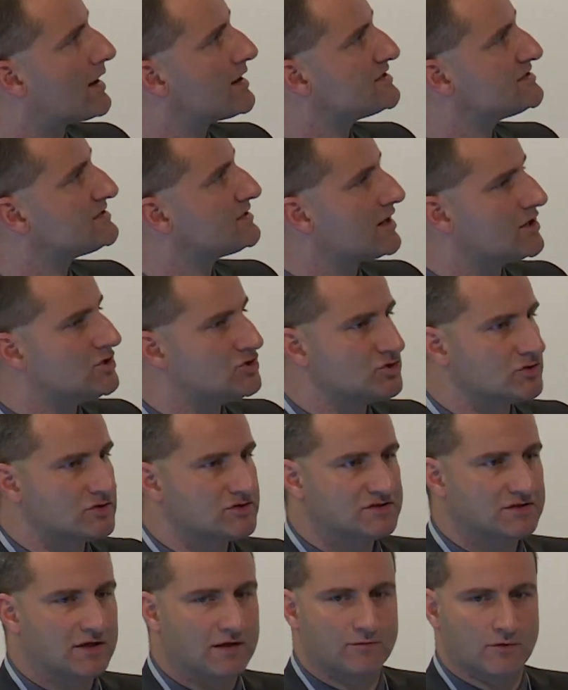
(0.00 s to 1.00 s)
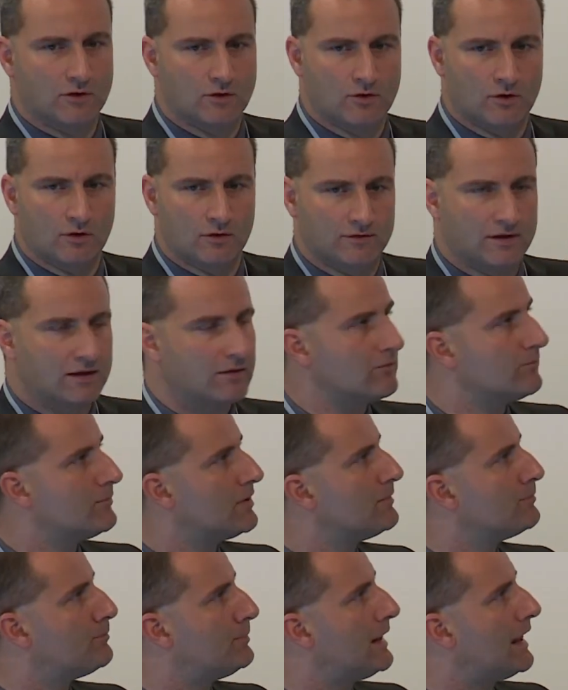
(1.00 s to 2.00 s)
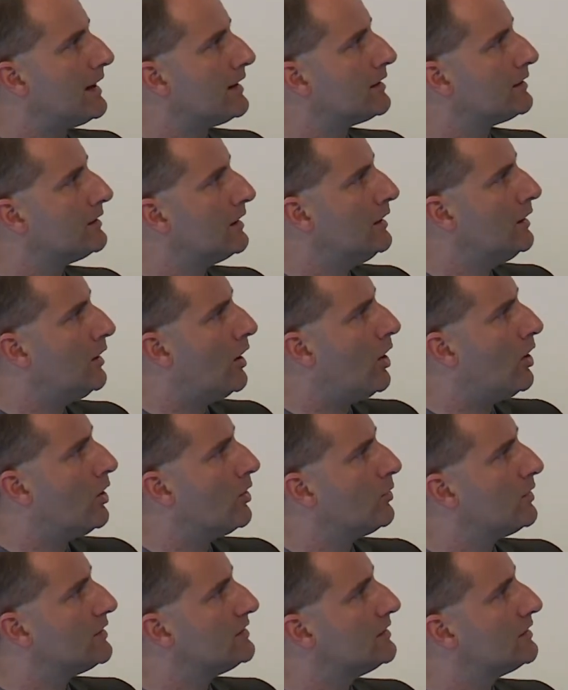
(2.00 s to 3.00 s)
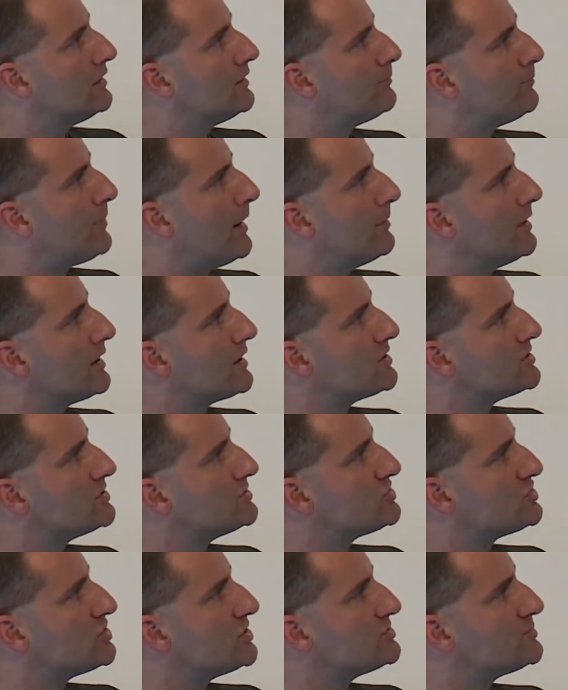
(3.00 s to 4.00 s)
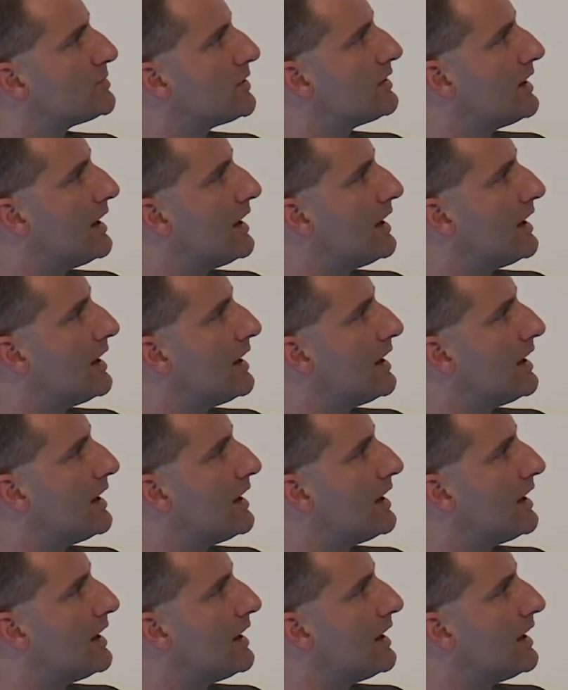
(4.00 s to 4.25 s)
restrictions that, you know, they've been planned along with the public transport